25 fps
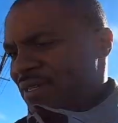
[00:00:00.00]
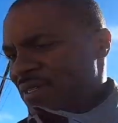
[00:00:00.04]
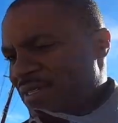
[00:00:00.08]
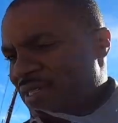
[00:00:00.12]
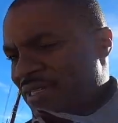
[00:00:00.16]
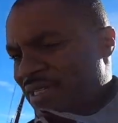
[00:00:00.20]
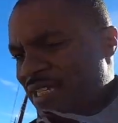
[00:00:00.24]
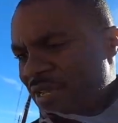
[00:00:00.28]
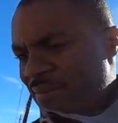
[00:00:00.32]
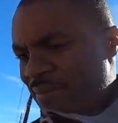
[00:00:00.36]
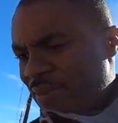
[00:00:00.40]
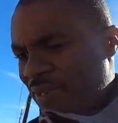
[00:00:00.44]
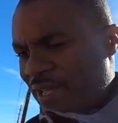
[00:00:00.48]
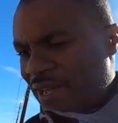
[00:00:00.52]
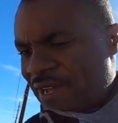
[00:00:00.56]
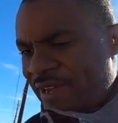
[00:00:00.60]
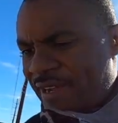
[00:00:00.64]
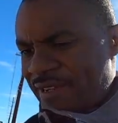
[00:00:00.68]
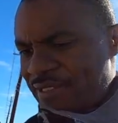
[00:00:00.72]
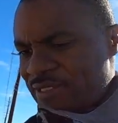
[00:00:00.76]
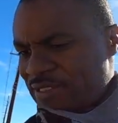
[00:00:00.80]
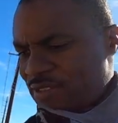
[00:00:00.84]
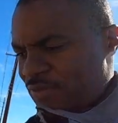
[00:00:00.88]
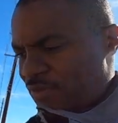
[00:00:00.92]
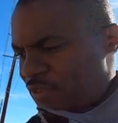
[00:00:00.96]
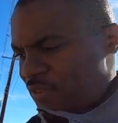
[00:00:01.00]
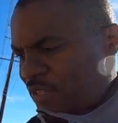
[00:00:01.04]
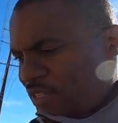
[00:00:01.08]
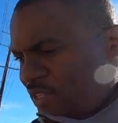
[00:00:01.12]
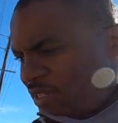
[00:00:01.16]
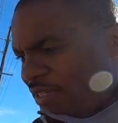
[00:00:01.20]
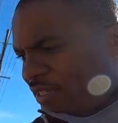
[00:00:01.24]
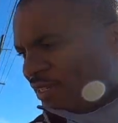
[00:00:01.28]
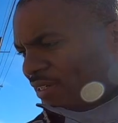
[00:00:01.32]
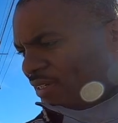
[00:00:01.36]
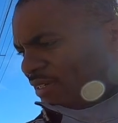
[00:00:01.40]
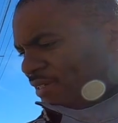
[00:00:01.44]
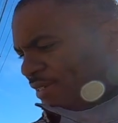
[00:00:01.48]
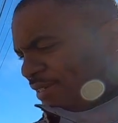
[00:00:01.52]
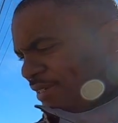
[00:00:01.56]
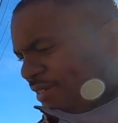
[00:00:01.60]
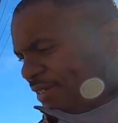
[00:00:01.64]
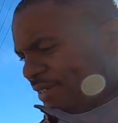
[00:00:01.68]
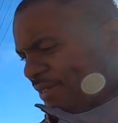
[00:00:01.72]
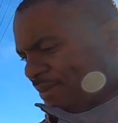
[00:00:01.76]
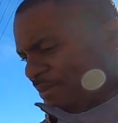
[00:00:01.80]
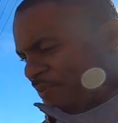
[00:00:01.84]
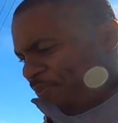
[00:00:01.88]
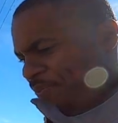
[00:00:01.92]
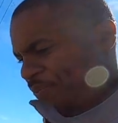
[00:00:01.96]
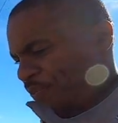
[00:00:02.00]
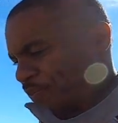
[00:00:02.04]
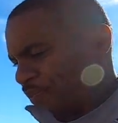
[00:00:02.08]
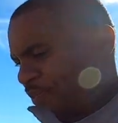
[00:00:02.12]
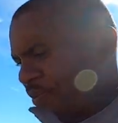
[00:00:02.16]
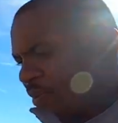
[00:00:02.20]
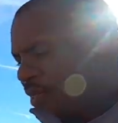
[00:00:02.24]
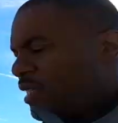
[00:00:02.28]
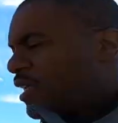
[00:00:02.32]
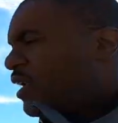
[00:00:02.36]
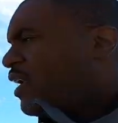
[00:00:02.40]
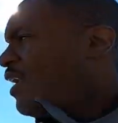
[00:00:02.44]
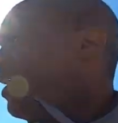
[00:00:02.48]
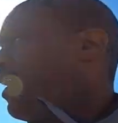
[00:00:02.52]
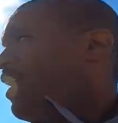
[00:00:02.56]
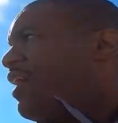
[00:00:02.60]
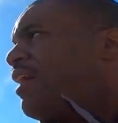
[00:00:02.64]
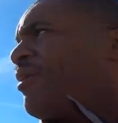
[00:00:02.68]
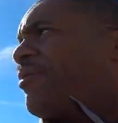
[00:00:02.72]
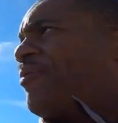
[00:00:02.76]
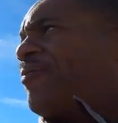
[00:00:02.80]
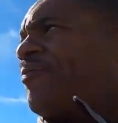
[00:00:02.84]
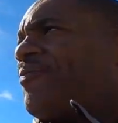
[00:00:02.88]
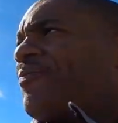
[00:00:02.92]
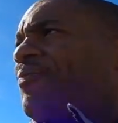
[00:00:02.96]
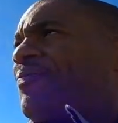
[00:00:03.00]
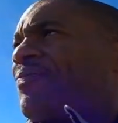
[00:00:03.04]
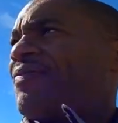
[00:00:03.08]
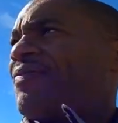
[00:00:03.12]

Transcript: stabilized via um,